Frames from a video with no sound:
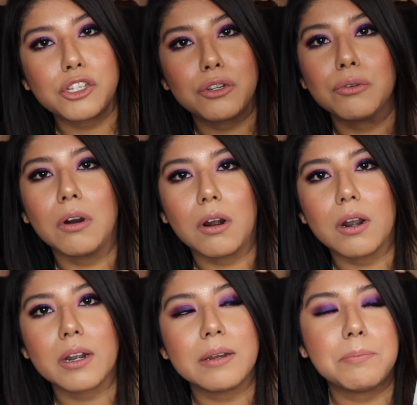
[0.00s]
two
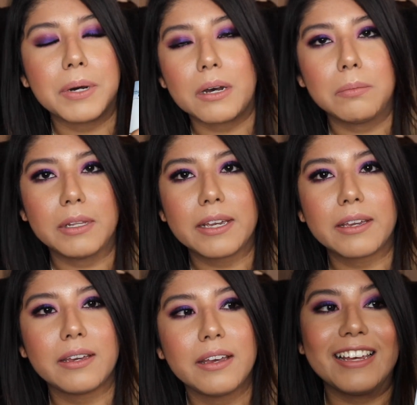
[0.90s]
are in
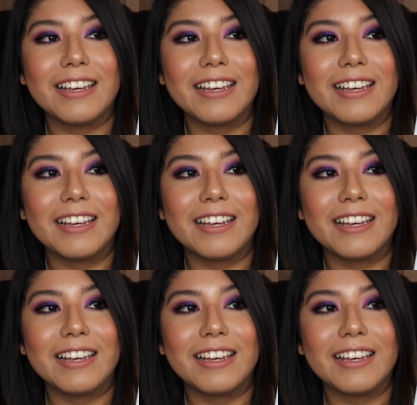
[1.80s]
public.